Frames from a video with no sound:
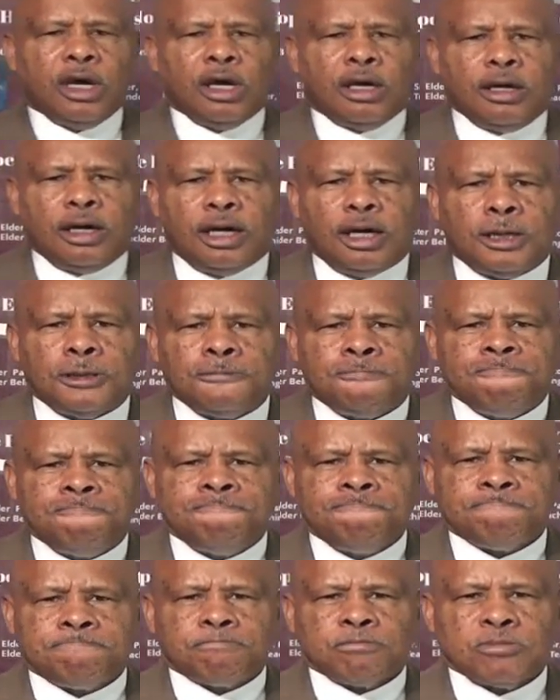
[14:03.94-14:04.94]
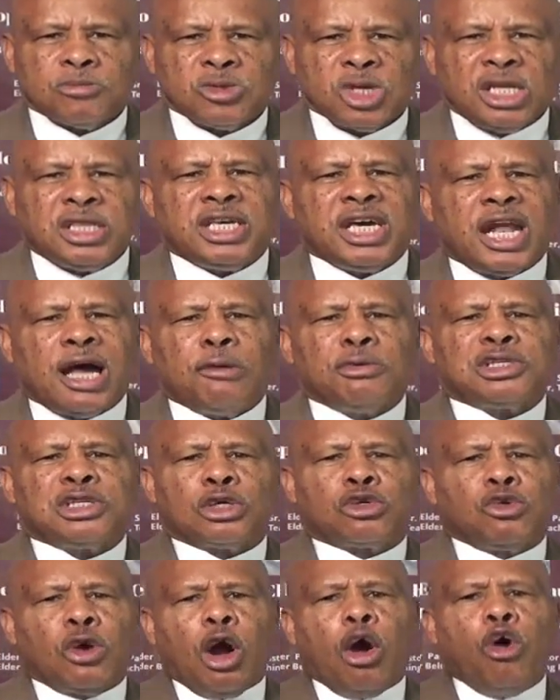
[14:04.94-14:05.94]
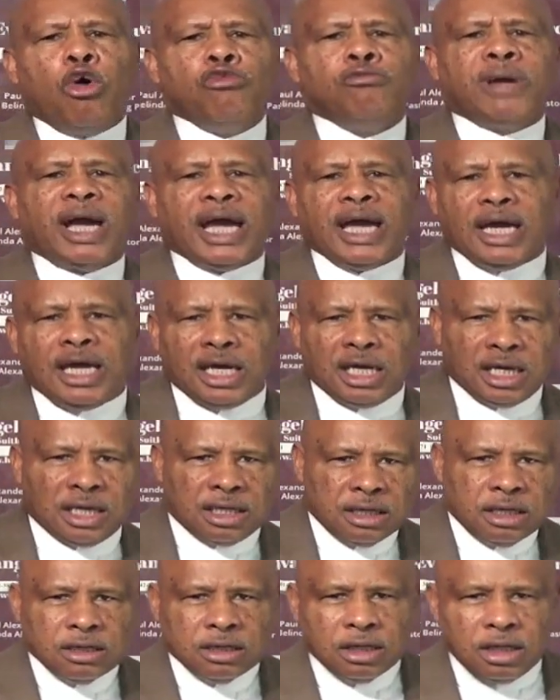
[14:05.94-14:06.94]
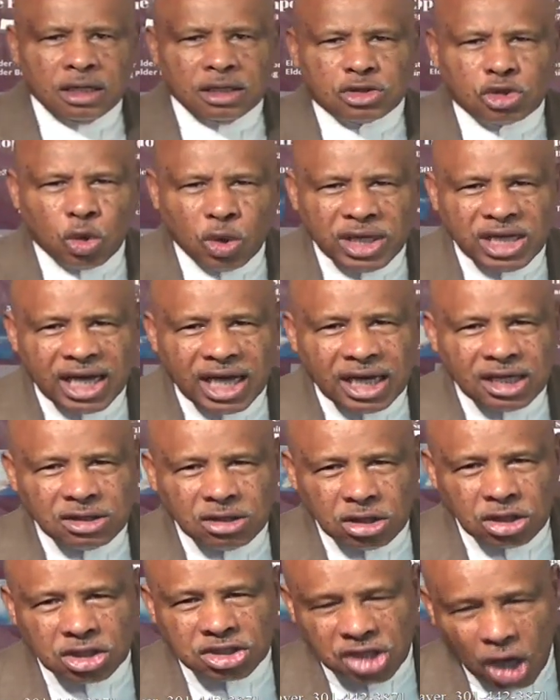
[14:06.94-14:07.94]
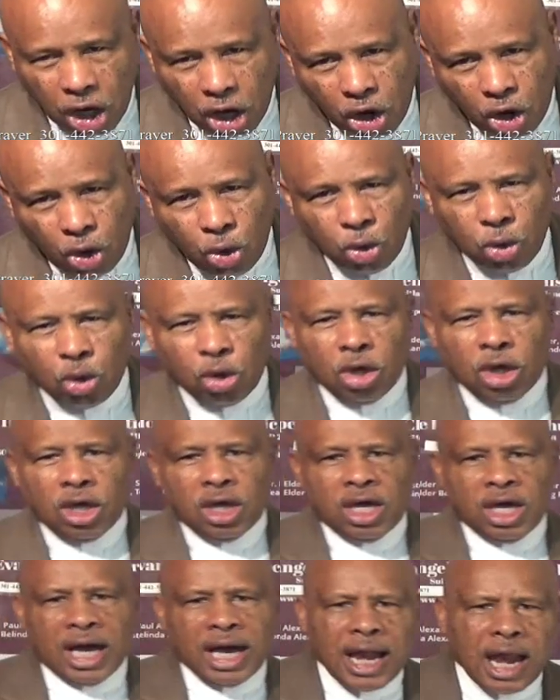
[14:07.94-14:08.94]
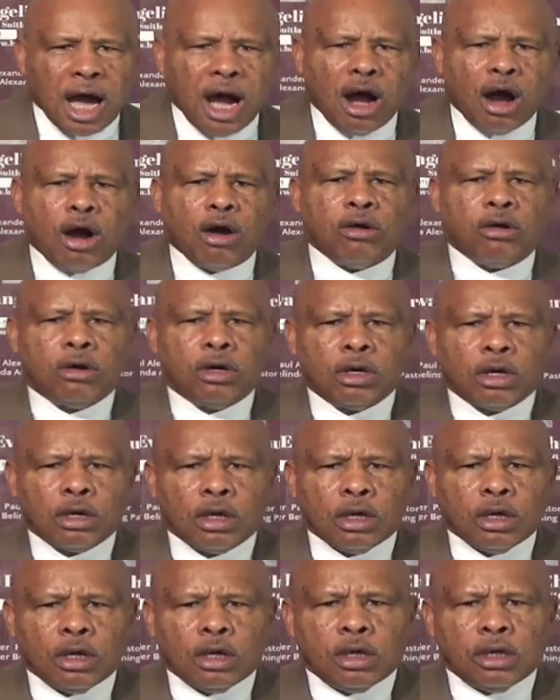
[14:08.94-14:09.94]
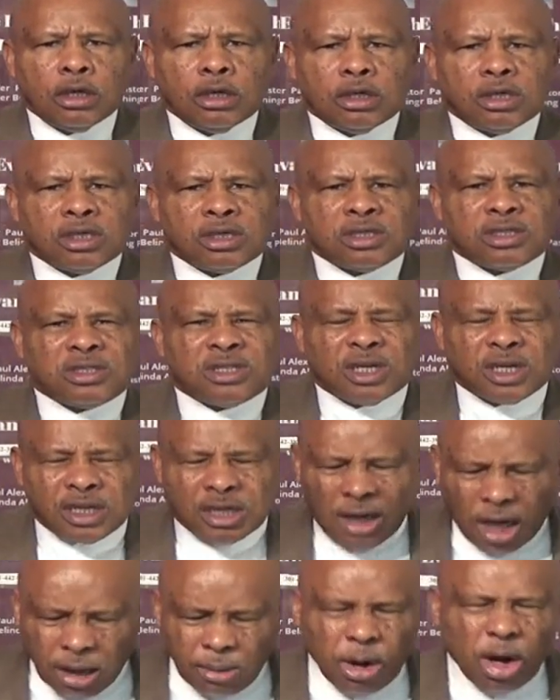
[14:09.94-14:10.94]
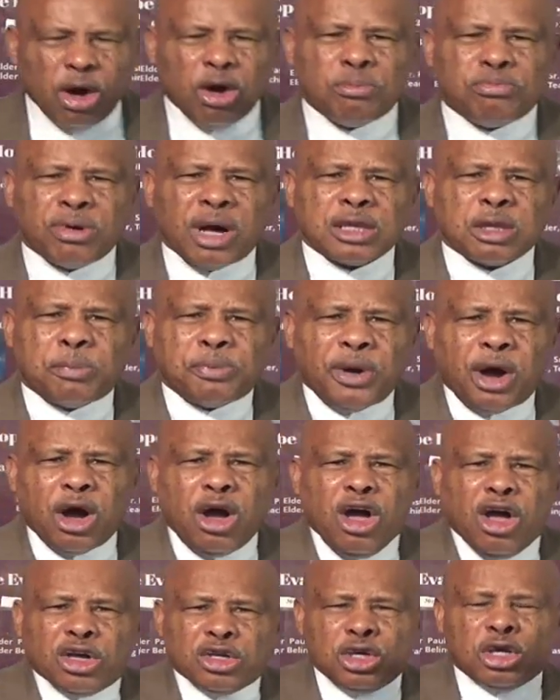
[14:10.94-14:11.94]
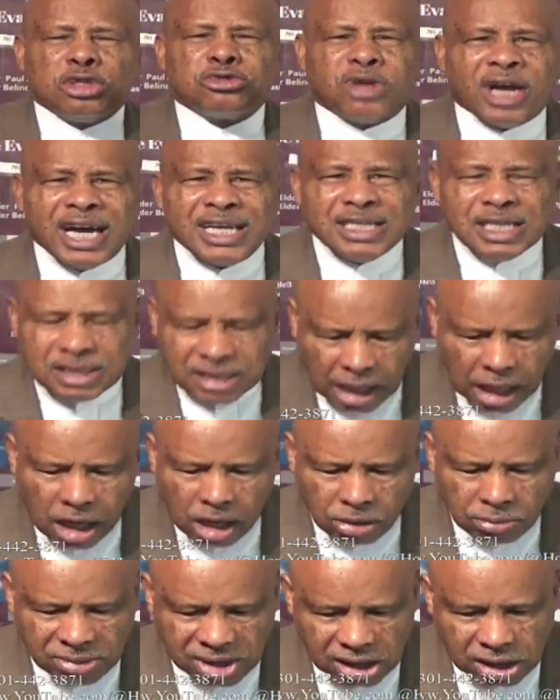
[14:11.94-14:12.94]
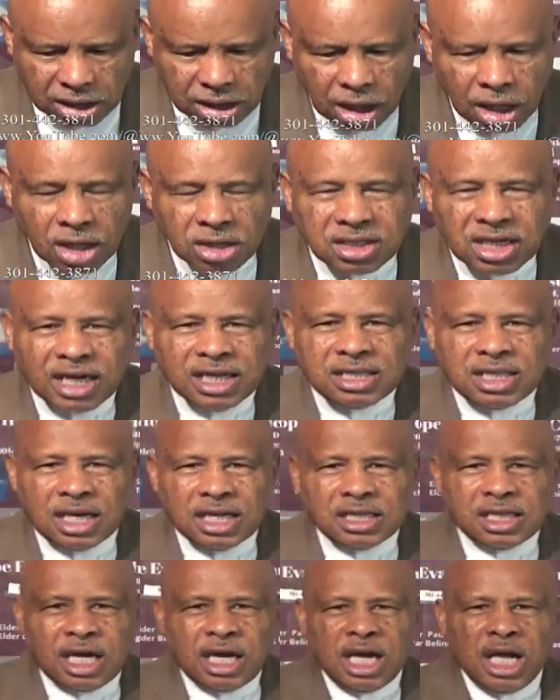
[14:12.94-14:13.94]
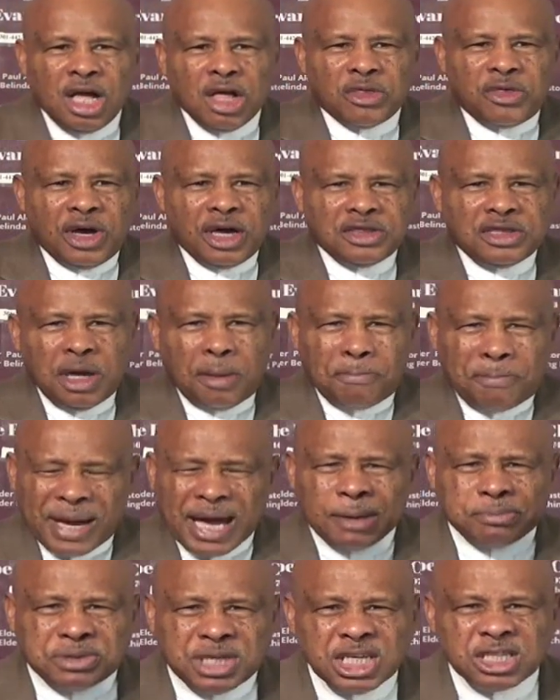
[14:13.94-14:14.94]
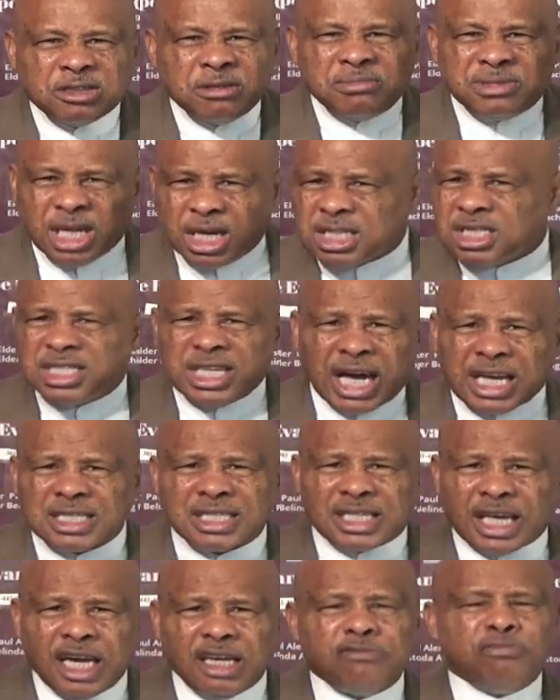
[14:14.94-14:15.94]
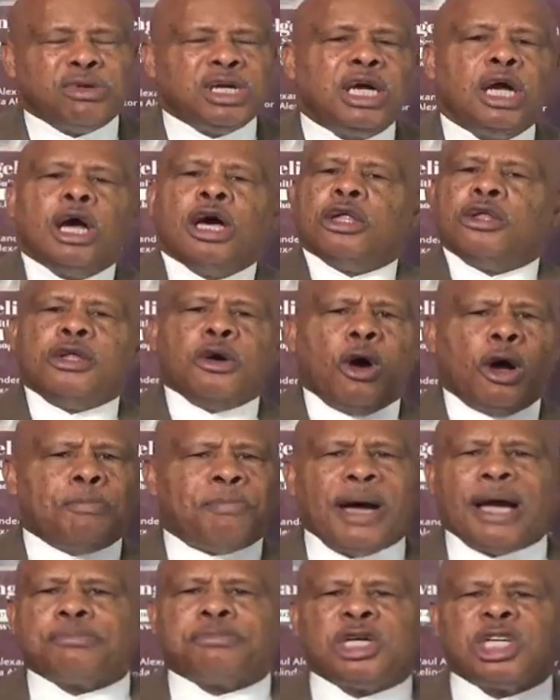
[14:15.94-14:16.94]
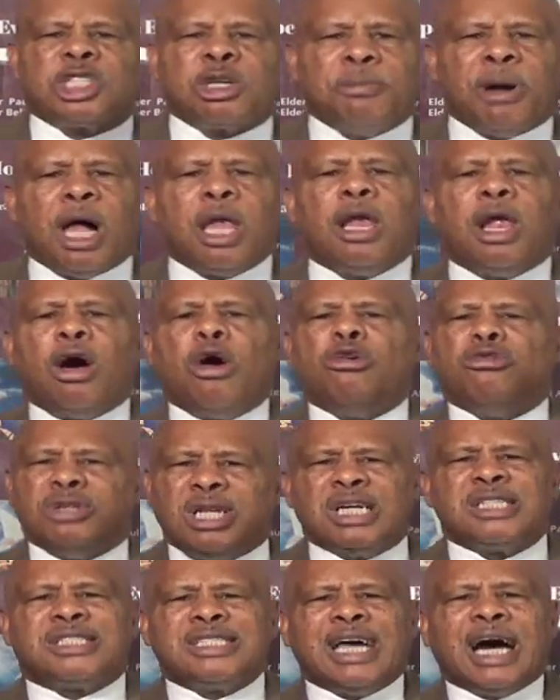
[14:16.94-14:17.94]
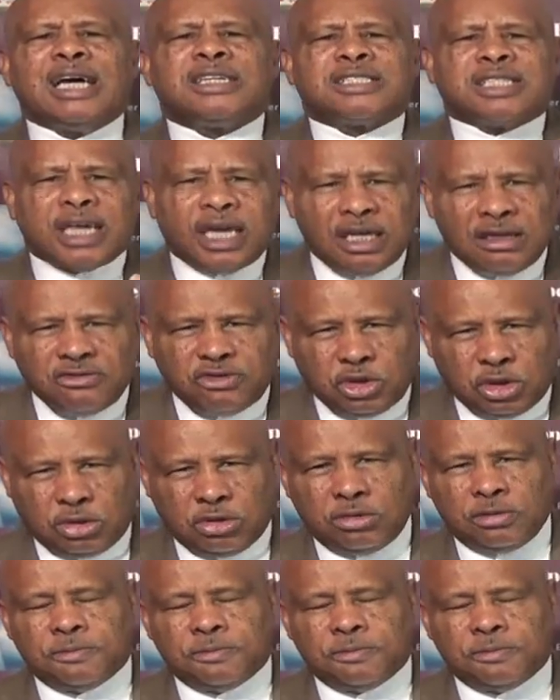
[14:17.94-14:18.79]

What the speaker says: And then I was a grown man, 28 years old. Hello? Come on, Brother Paul. You're trying to tell me that baptism does not save me? No, baptism alone does not save you.